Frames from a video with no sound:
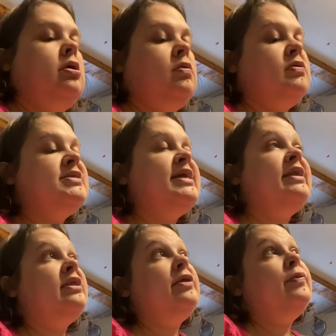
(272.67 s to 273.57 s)
Well,
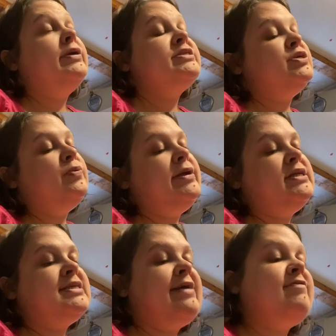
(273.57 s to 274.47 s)
technically it wasn't 2
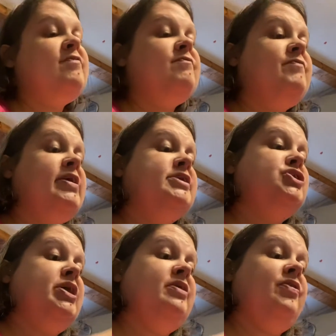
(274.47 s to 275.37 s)
weeks. I haven't
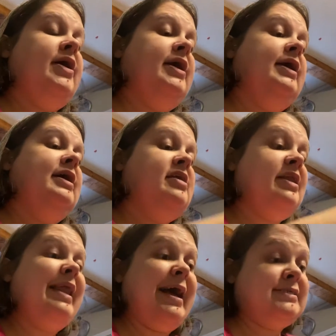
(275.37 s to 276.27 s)
finished anything
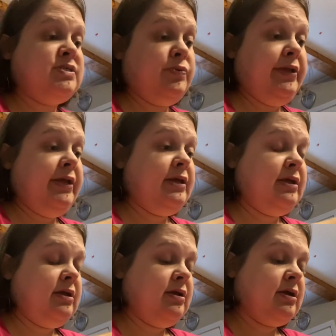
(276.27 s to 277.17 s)
last week
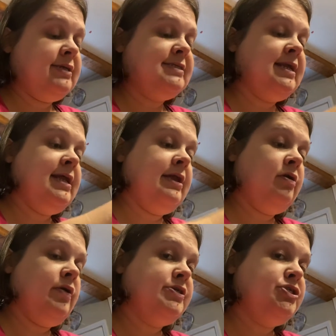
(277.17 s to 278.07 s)
because I didn't
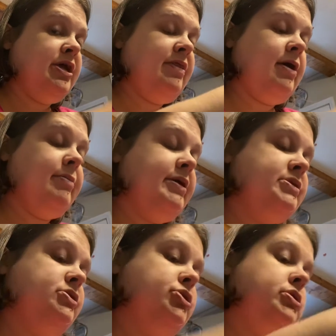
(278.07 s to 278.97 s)
crochet that
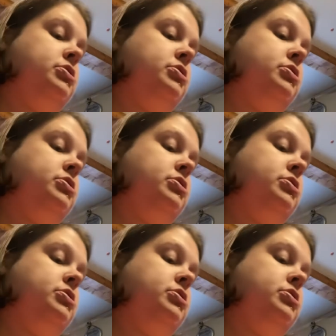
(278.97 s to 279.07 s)
much.